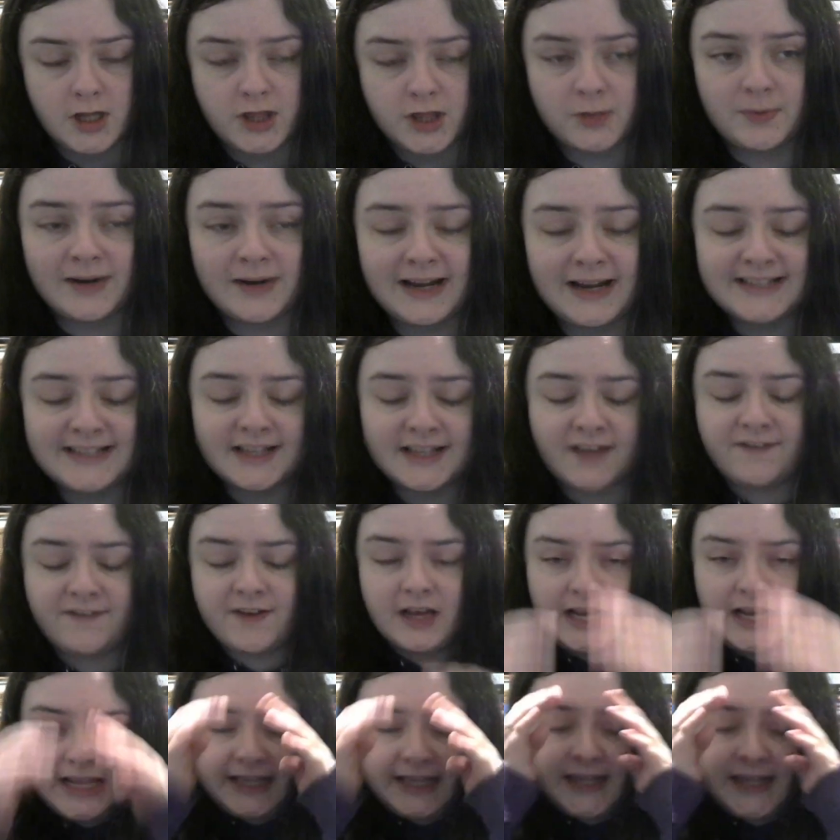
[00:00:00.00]
So at least I
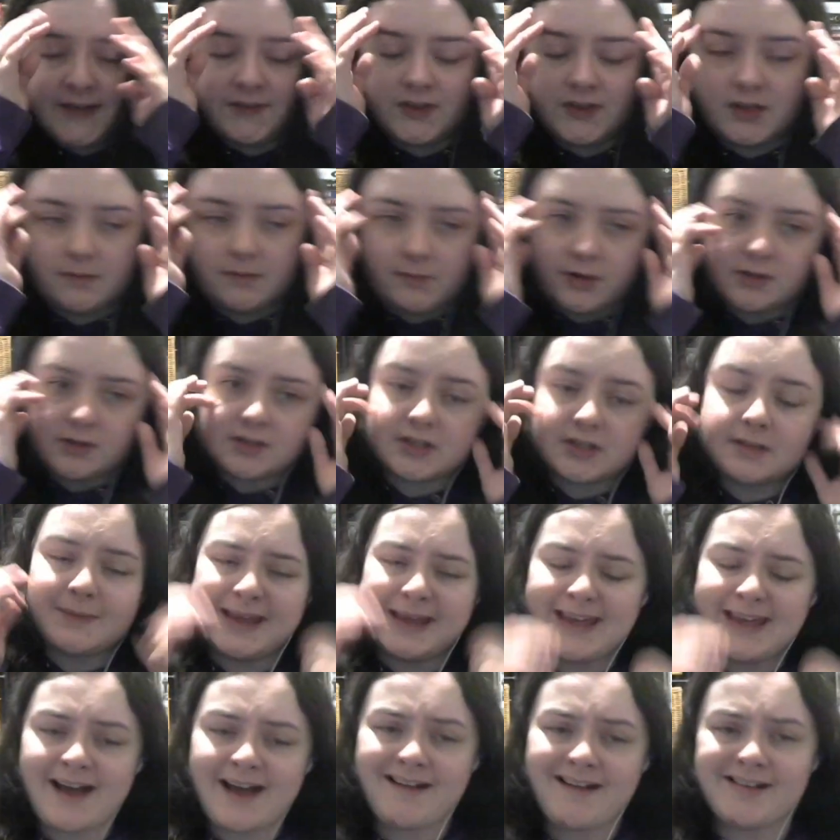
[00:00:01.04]
feel like given that most of the
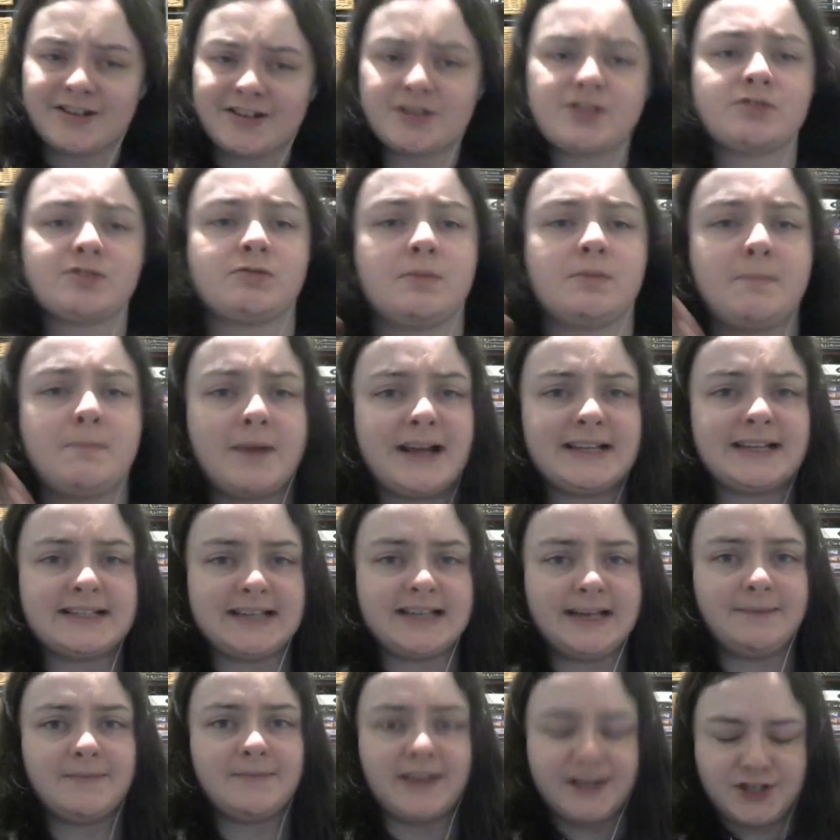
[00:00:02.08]
main characters are on my
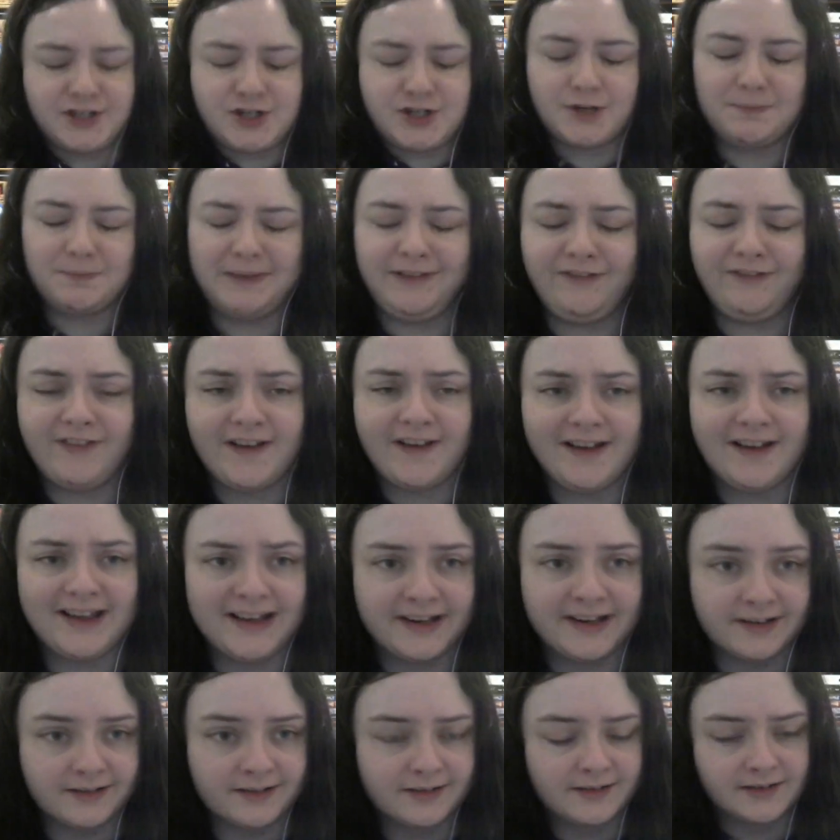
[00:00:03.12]
team, they should be fine.